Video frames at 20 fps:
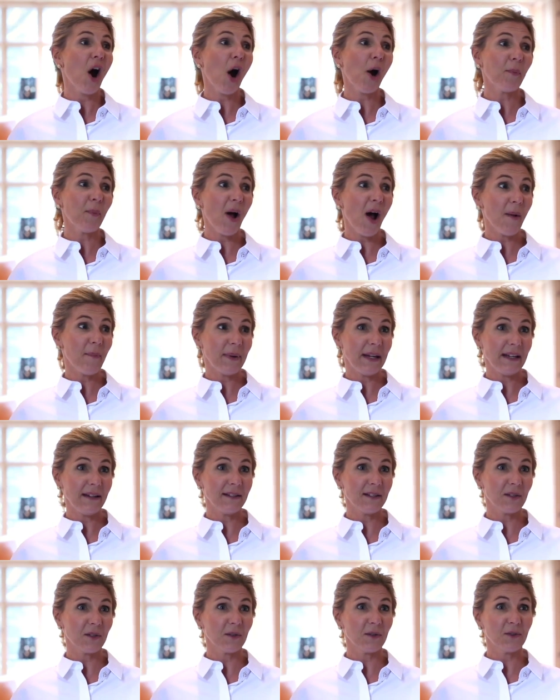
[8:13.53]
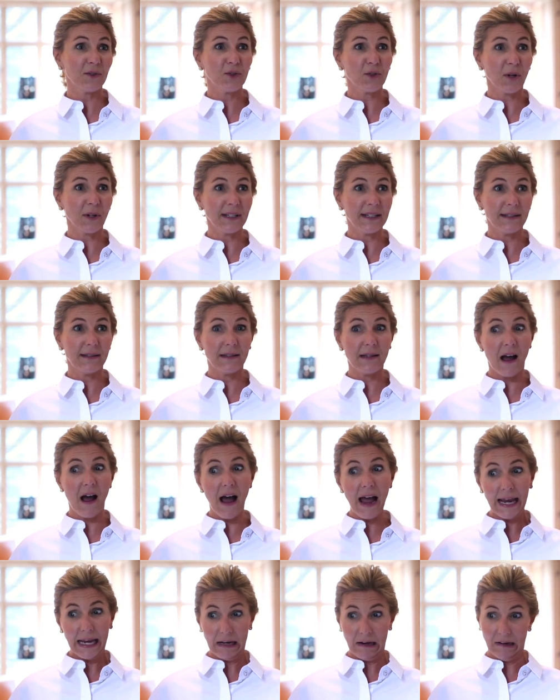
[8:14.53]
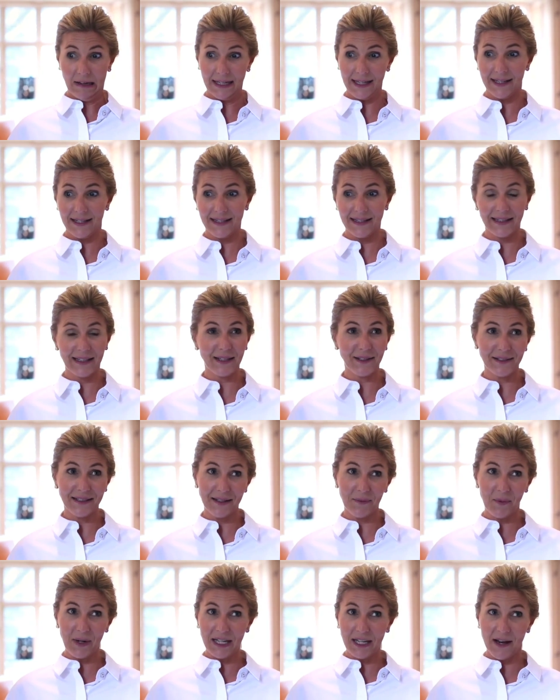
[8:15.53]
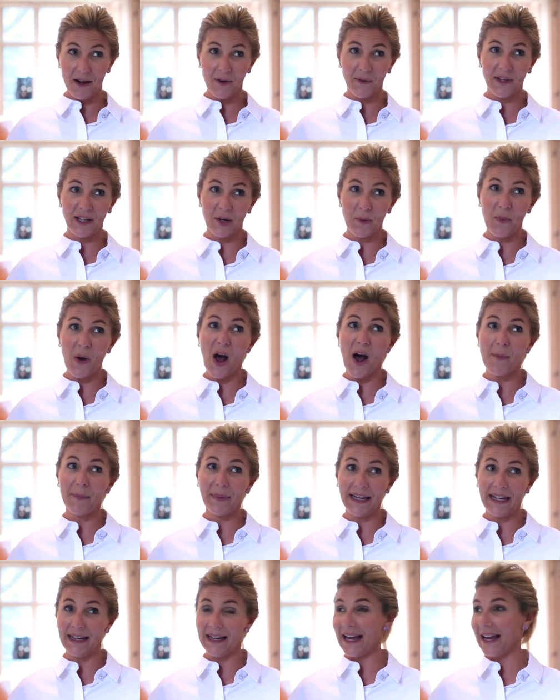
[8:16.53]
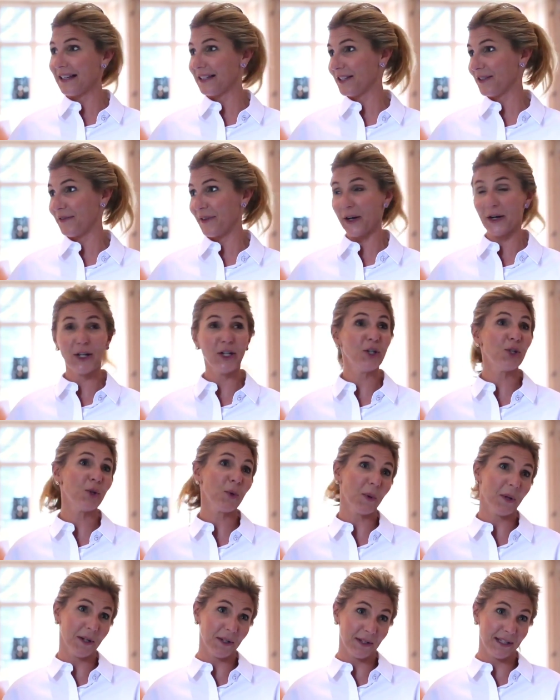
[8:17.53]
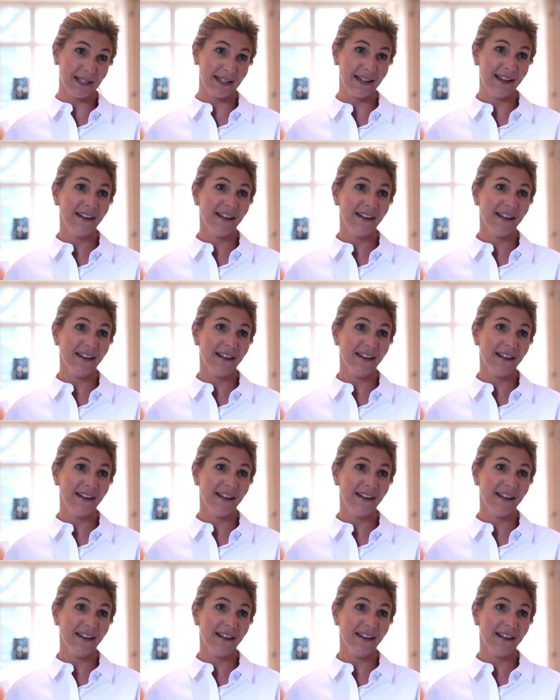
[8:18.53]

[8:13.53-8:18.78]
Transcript: our poppies started dying on us. Little did we know that a poppy has a very short